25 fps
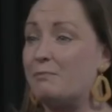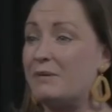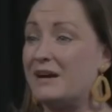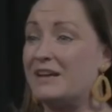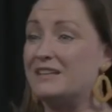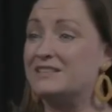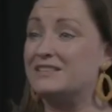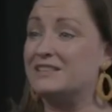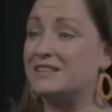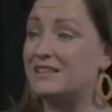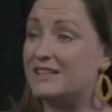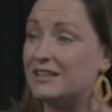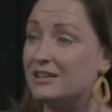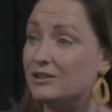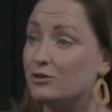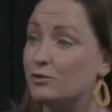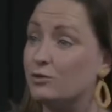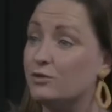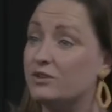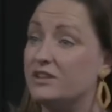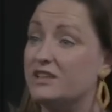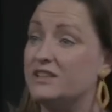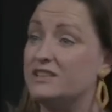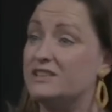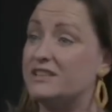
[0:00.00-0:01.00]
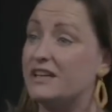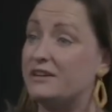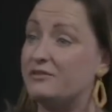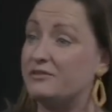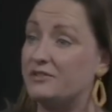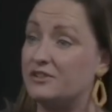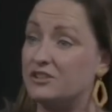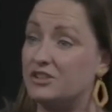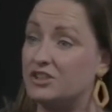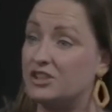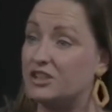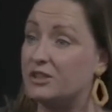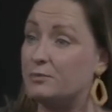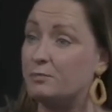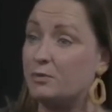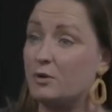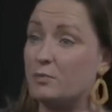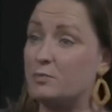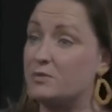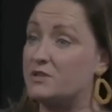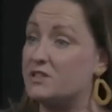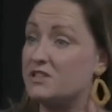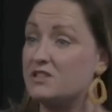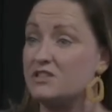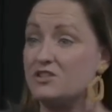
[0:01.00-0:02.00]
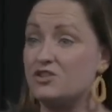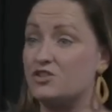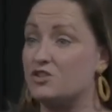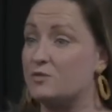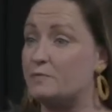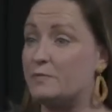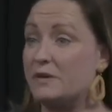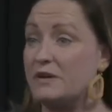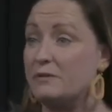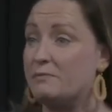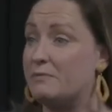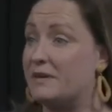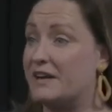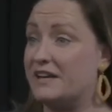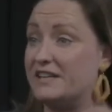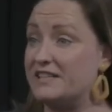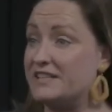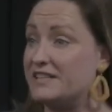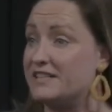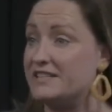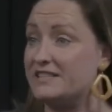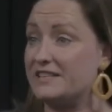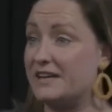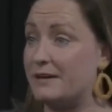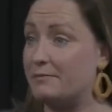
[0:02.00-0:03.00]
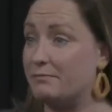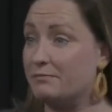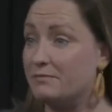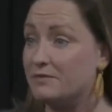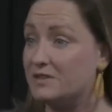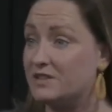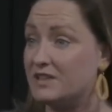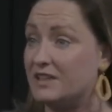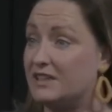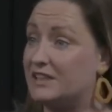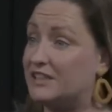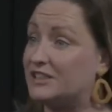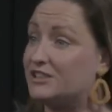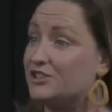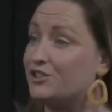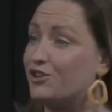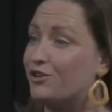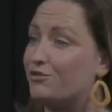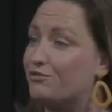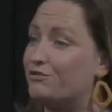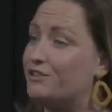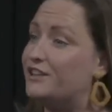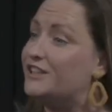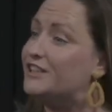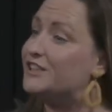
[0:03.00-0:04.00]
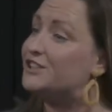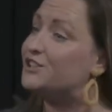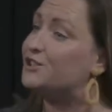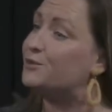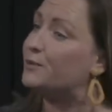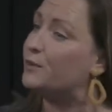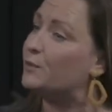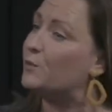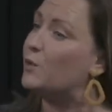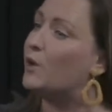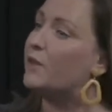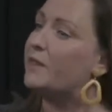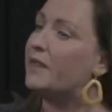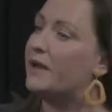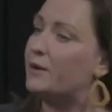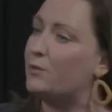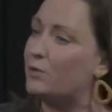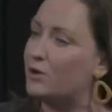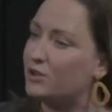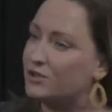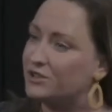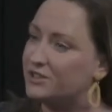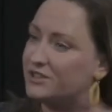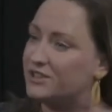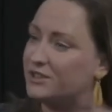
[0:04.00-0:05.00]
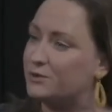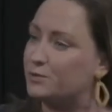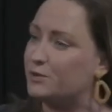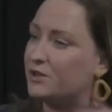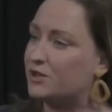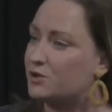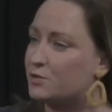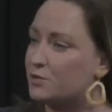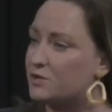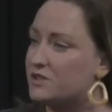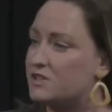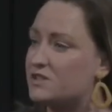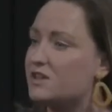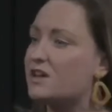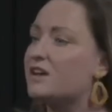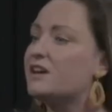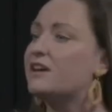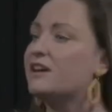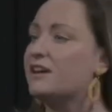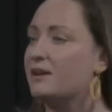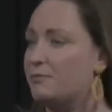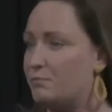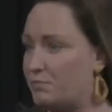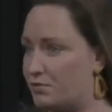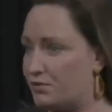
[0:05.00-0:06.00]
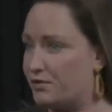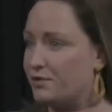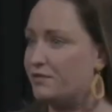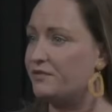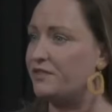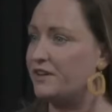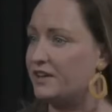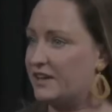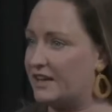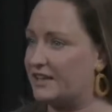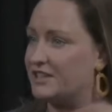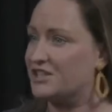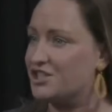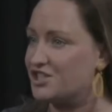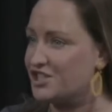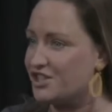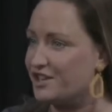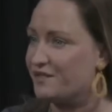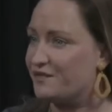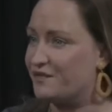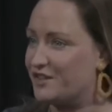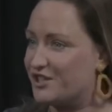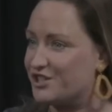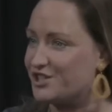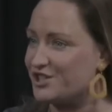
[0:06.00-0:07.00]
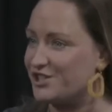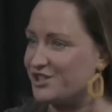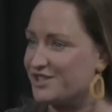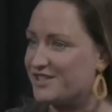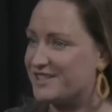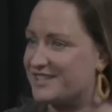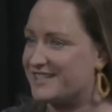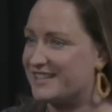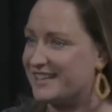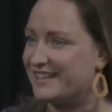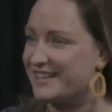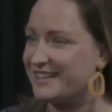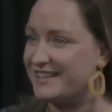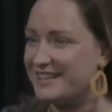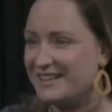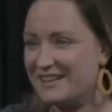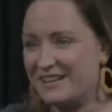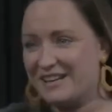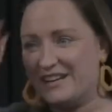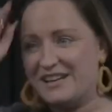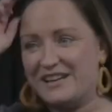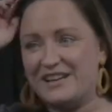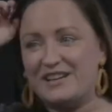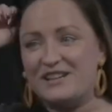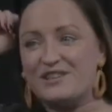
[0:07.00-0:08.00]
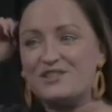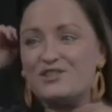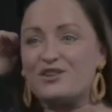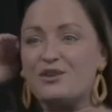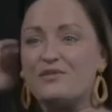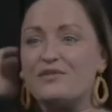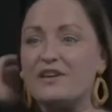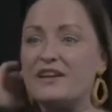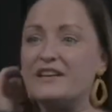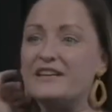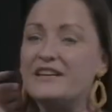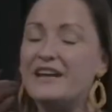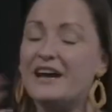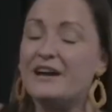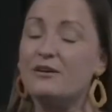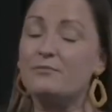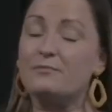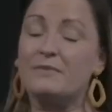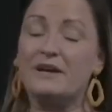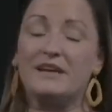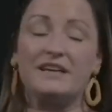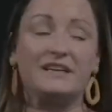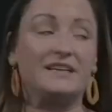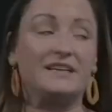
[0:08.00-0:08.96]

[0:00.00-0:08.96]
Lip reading: and basically all these F and G properties are just being made exempt, and it's not really doing what they wanted, which was improving energy efficiency. So they're now